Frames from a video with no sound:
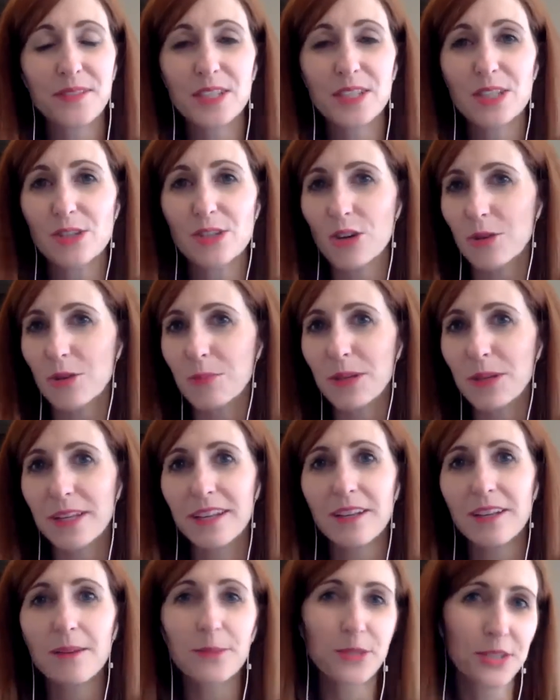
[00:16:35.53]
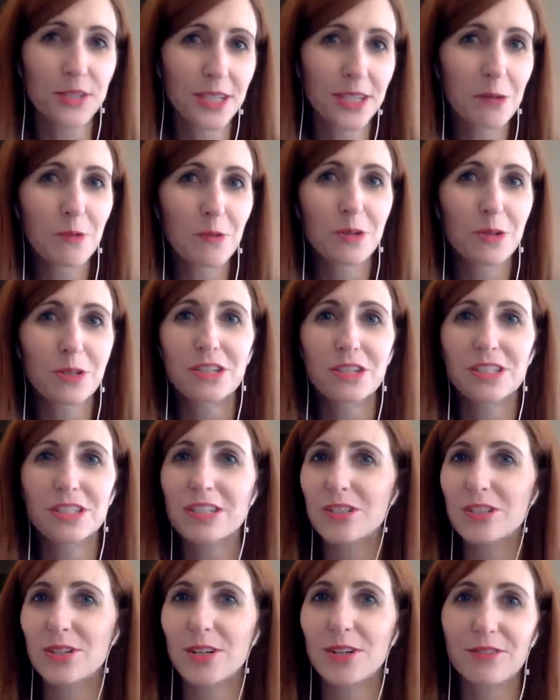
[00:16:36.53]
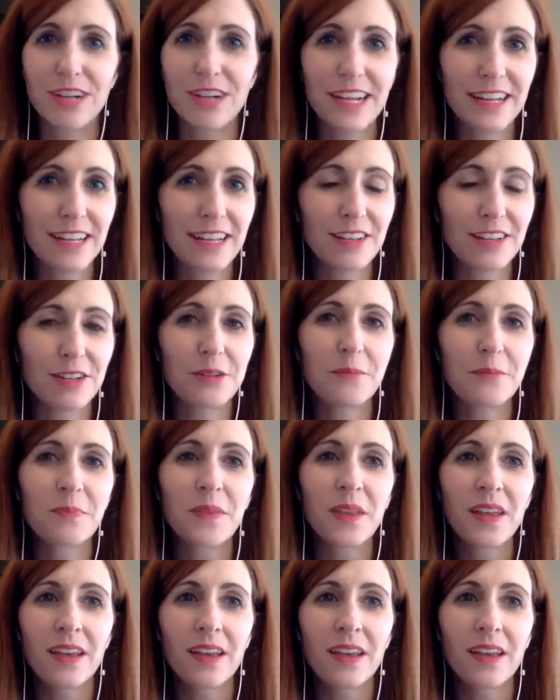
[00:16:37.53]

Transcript: to start picking up your keywords, to start ranking you.